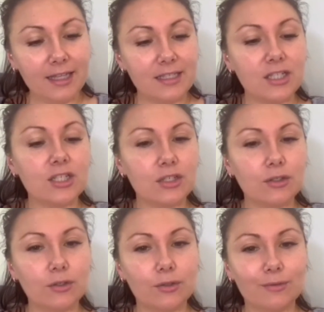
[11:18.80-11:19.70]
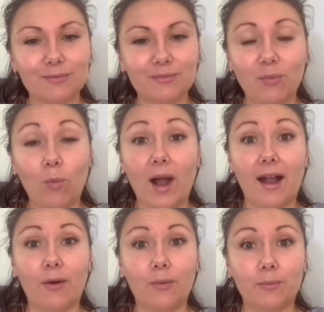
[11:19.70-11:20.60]
Like, that's just
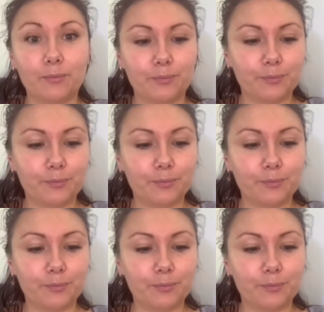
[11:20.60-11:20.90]
wow.